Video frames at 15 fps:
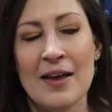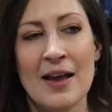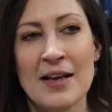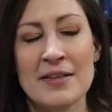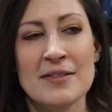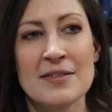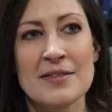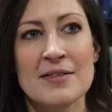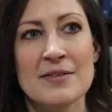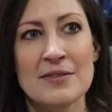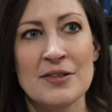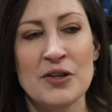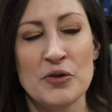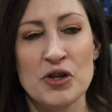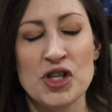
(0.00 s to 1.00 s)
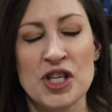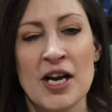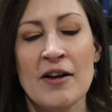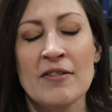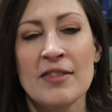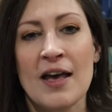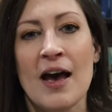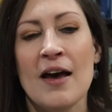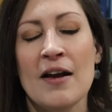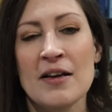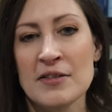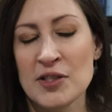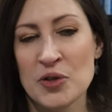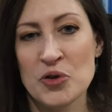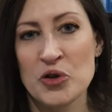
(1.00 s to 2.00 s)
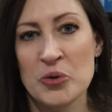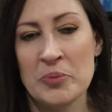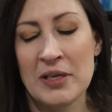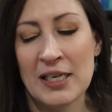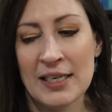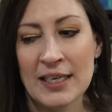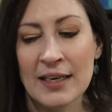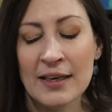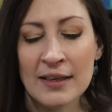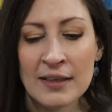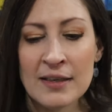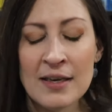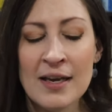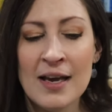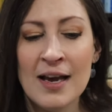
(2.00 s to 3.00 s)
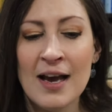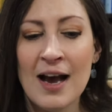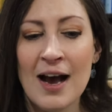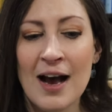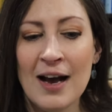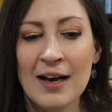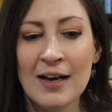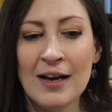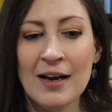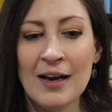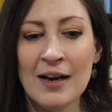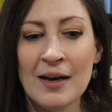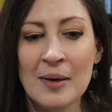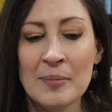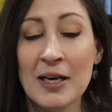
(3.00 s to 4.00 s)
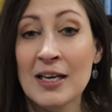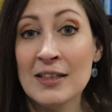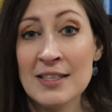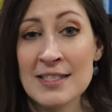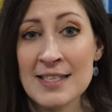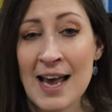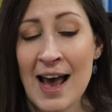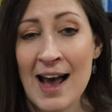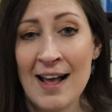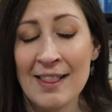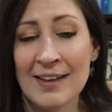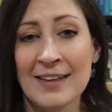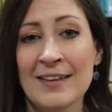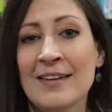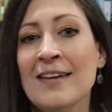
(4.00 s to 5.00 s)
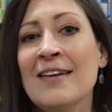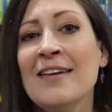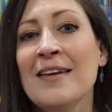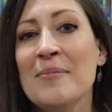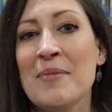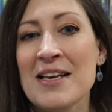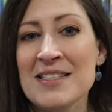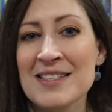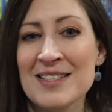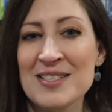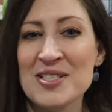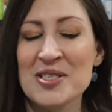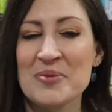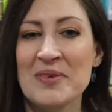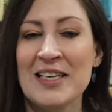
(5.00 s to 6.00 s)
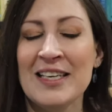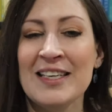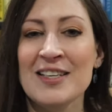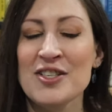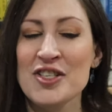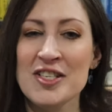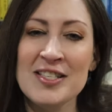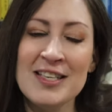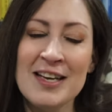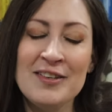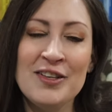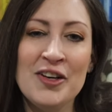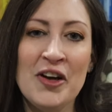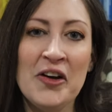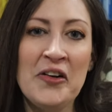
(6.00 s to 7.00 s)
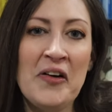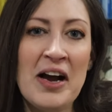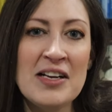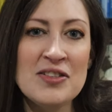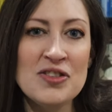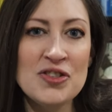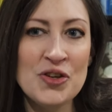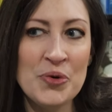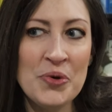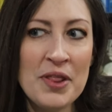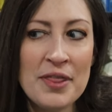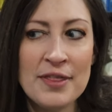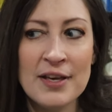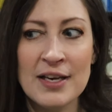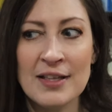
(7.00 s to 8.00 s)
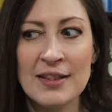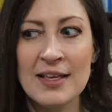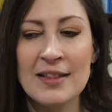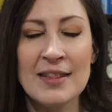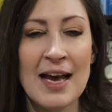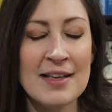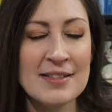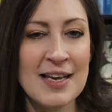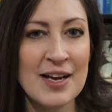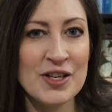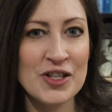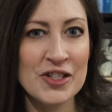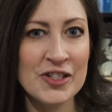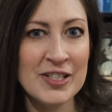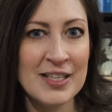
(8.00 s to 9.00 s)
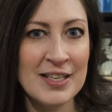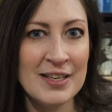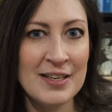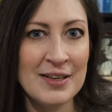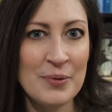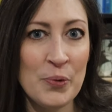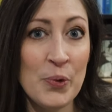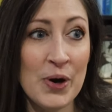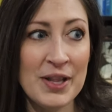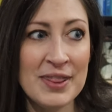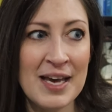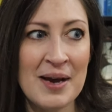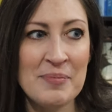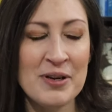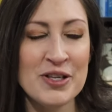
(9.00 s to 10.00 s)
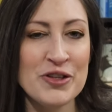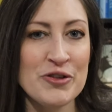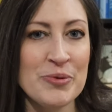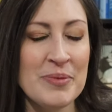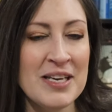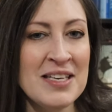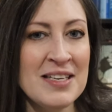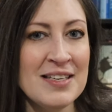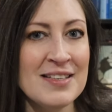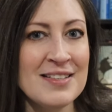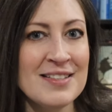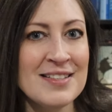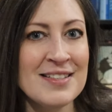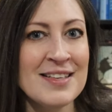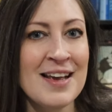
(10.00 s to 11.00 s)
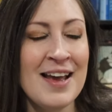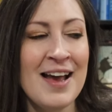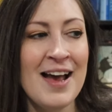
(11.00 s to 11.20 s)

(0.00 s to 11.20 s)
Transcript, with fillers: and you know shared that on social media, um, Alyssa Allen messaged me and she said, you know, I don't think that that's actually what that mushroom is.